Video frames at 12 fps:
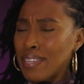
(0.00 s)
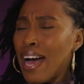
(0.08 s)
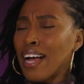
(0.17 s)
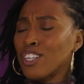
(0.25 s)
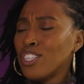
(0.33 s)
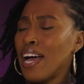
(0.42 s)

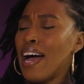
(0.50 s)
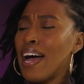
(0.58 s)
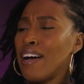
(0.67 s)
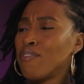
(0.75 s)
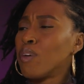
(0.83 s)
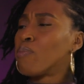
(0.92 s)
actually I
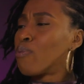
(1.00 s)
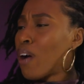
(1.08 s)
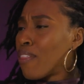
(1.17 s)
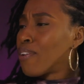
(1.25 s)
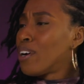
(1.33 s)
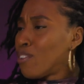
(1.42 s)
have the
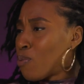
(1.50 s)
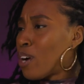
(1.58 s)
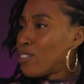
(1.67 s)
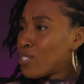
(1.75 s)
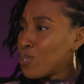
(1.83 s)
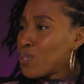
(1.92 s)
brother of one of
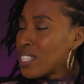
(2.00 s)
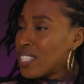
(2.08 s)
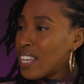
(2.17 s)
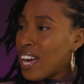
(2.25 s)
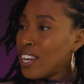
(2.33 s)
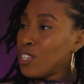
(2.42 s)
the students
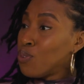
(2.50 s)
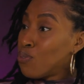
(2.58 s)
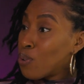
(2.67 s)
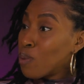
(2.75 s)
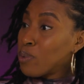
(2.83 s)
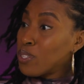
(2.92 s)
that you
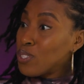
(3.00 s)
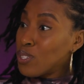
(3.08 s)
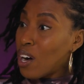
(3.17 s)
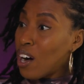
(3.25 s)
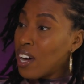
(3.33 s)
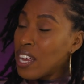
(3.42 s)
formerly
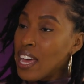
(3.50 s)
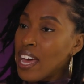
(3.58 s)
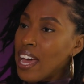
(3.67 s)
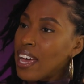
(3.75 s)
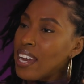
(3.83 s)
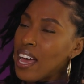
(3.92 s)
taught,
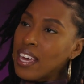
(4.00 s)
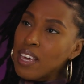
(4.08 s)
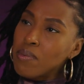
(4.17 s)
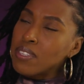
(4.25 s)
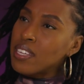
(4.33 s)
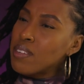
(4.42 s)
and he
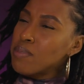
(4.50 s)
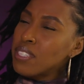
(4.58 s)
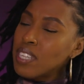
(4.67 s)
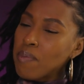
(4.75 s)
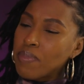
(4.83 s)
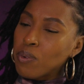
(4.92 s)
was
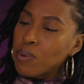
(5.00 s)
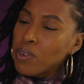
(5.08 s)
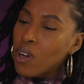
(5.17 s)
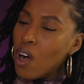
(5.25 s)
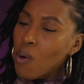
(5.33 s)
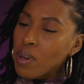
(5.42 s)
something. We were in the
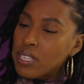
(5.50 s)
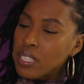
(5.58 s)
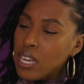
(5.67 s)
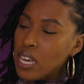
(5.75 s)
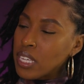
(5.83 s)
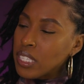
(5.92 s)
hallway
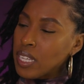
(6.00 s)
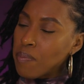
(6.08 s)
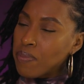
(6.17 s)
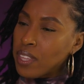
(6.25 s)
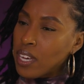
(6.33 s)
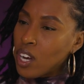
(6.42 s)
saying
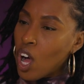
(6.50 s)
something.